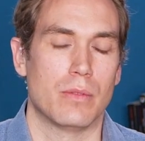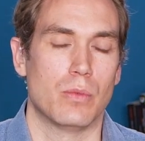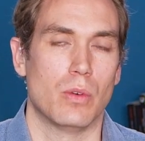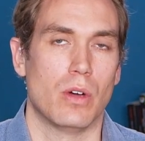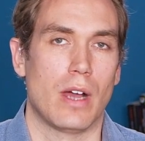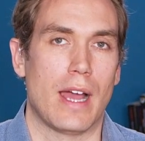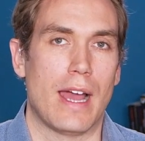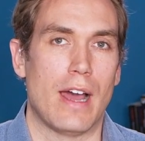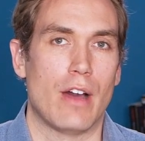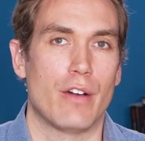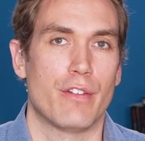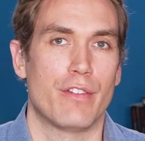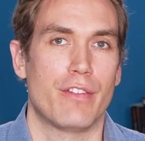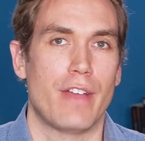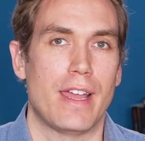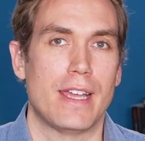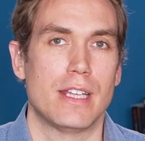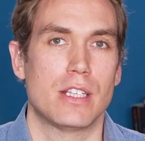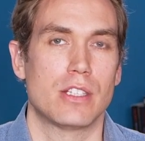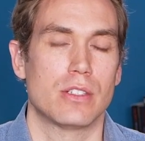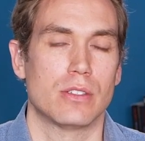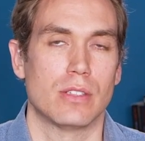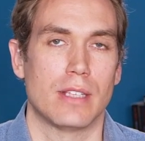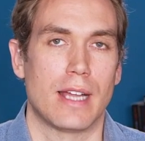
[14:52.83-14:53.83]
or how
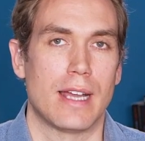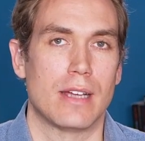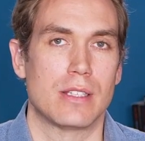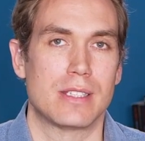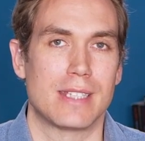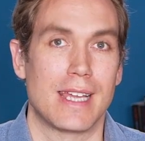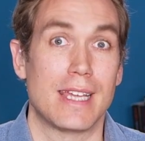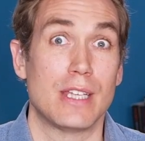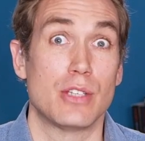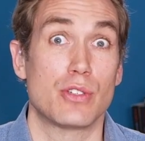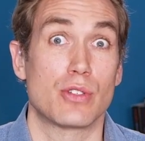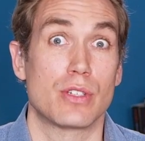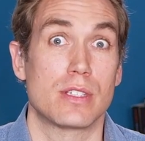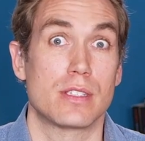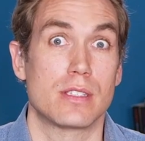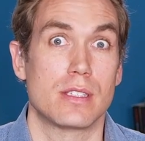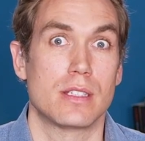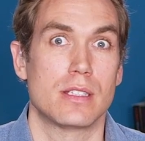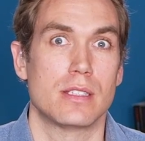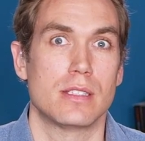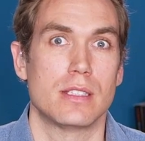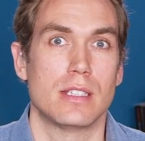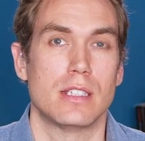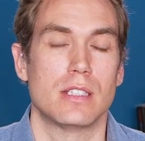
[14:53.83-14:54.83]
fatal, how dangerous
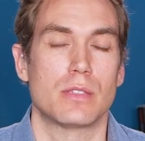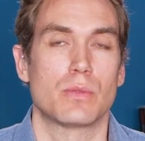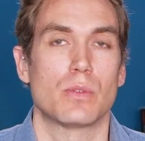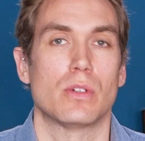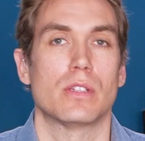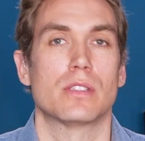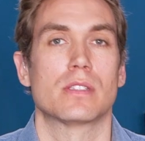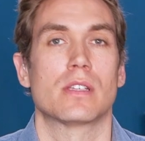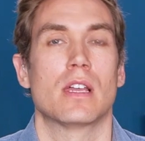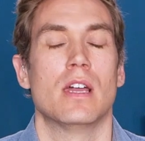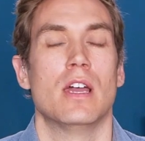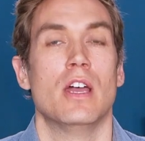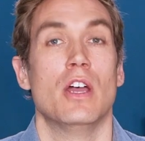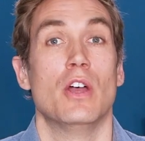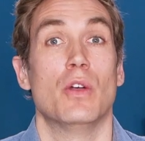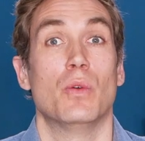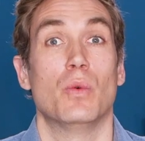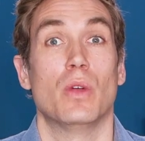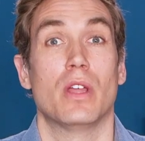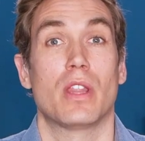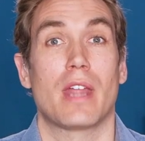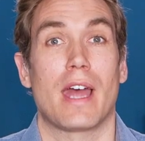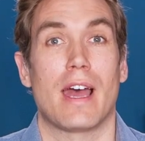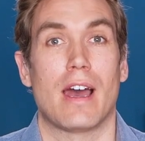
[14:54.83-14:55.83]
the disease was
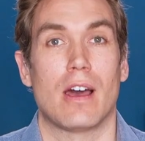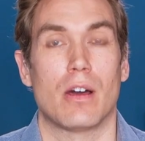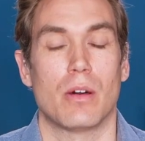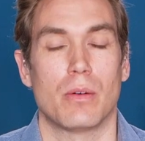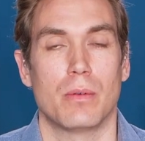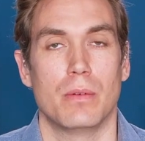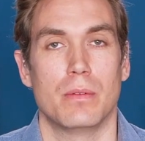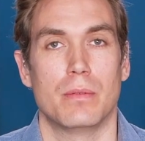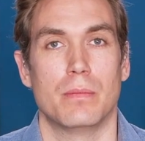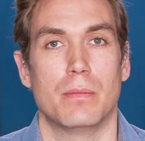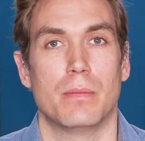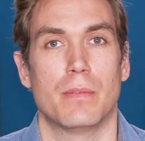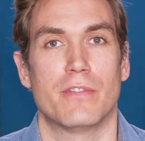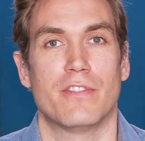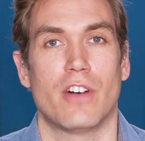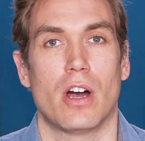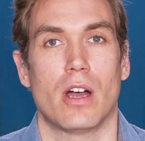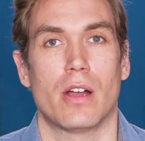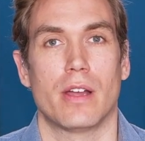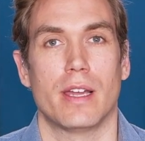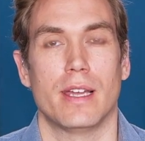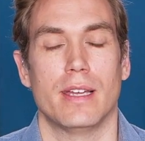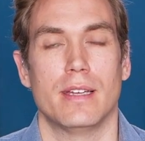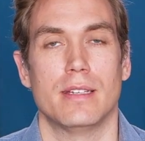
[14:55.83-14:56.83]
with how
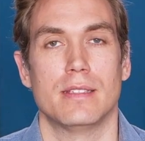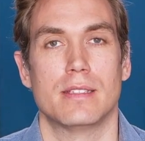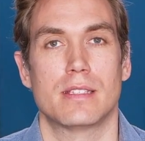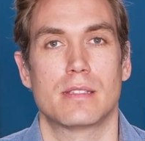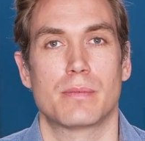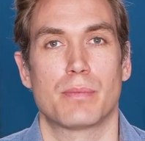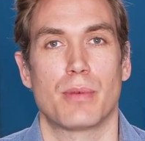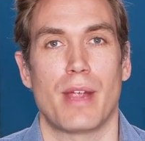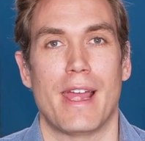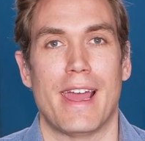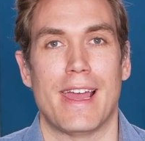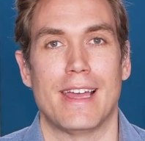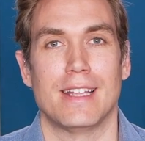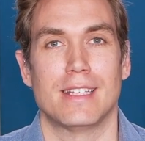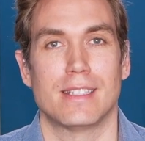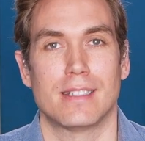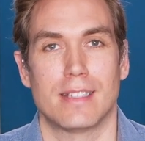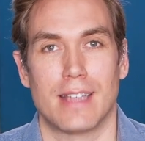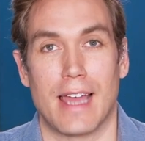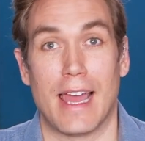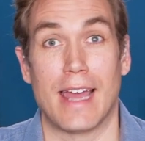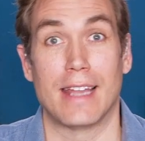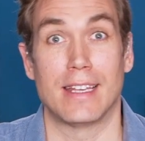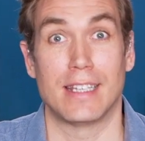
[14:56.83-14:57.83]
far it had spread
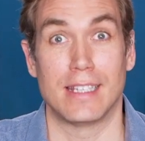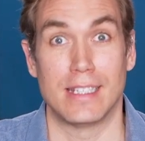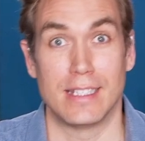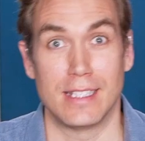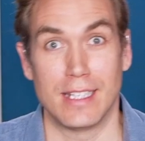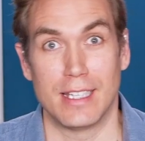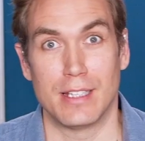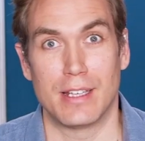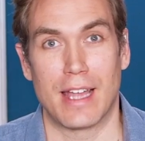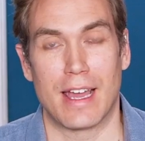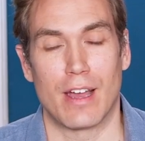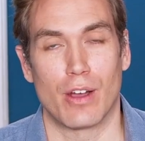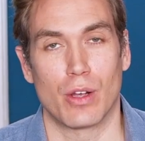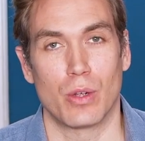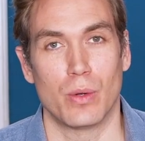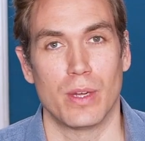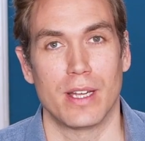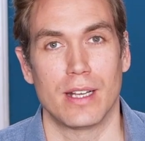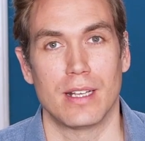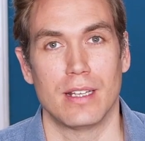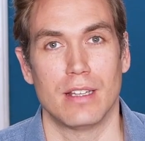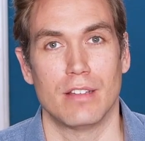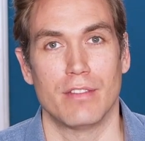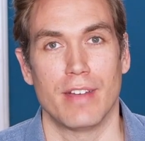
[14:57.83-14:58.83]
and indeed how
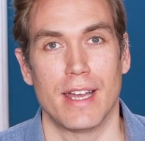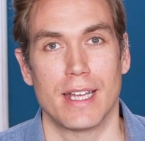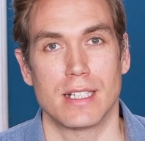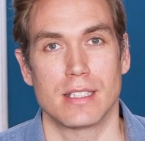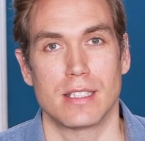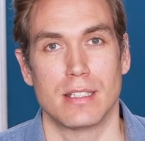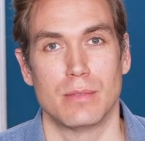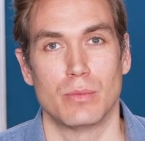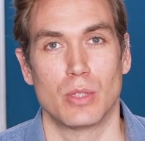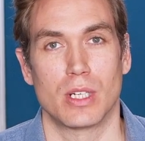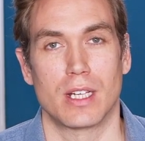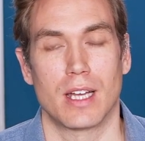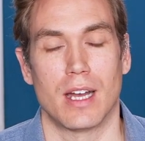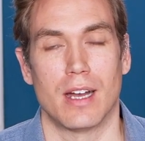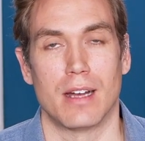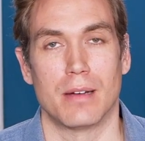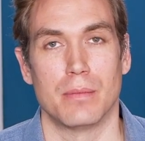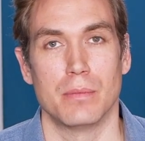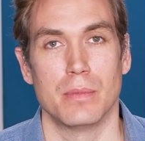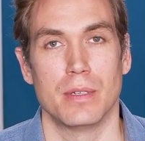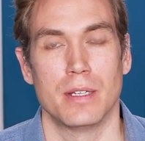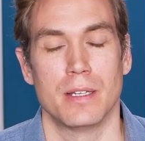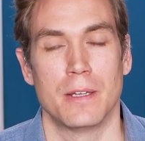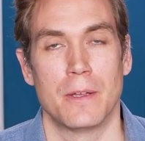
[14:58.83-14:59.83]
quickly the vaccine would
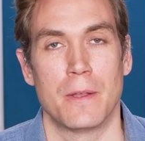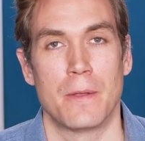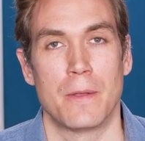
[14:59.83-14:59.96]
come,